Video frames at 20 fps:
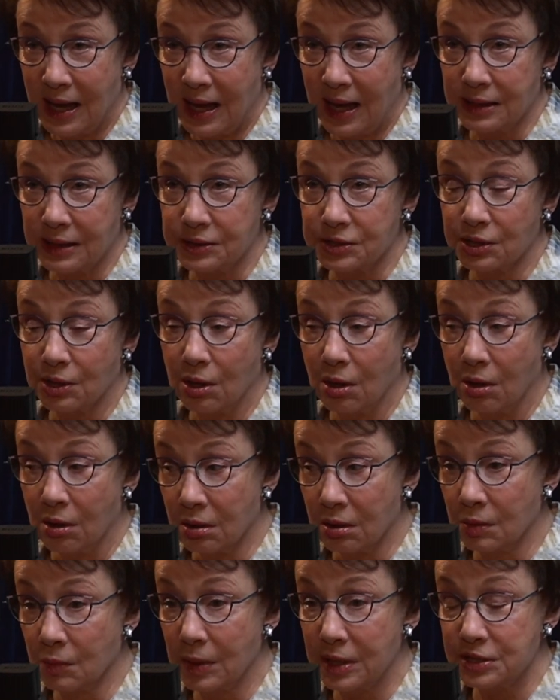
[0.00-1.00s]
And to
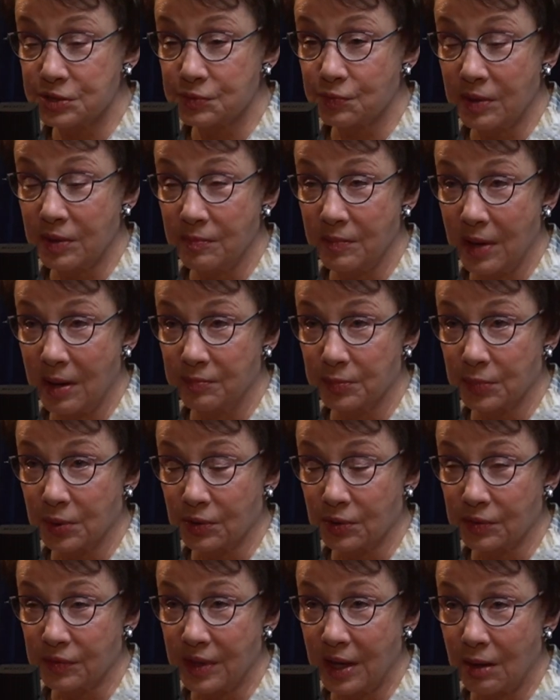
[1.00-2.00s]
always
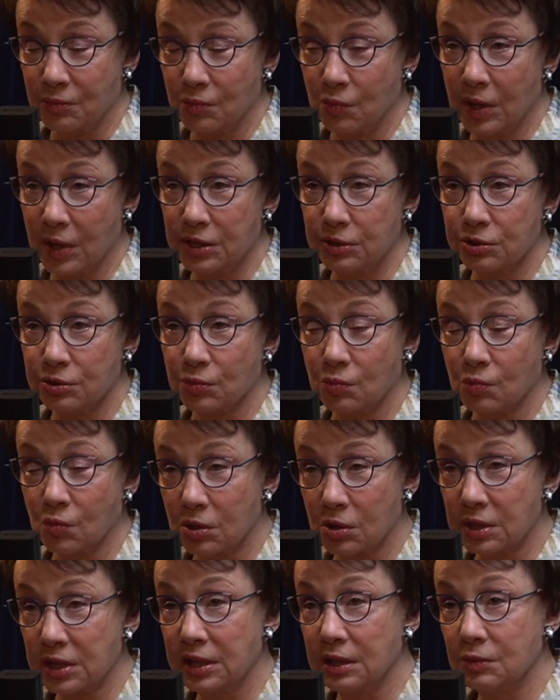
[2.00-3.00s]
remember that when you're
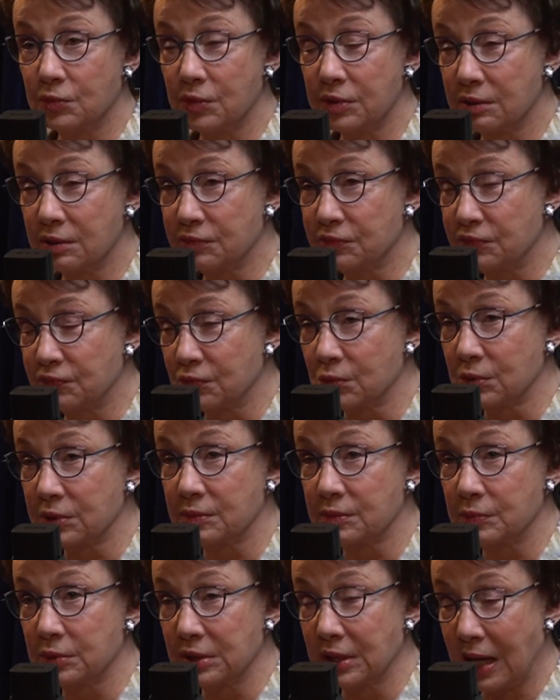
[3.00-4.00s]
working with an
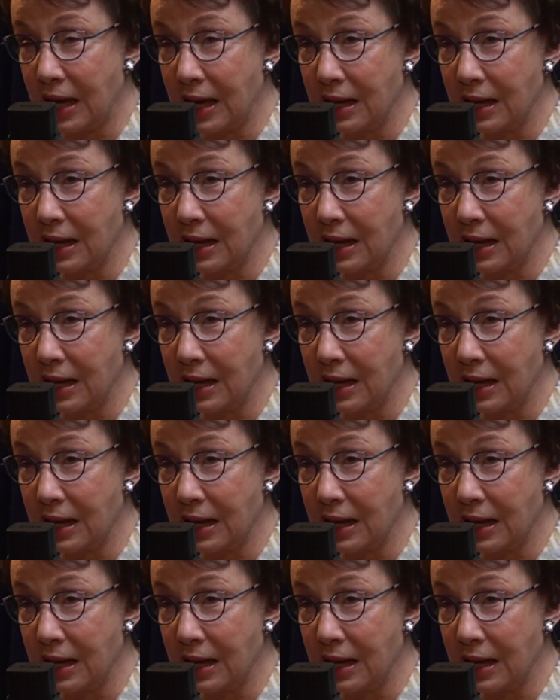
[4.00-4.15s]
affordable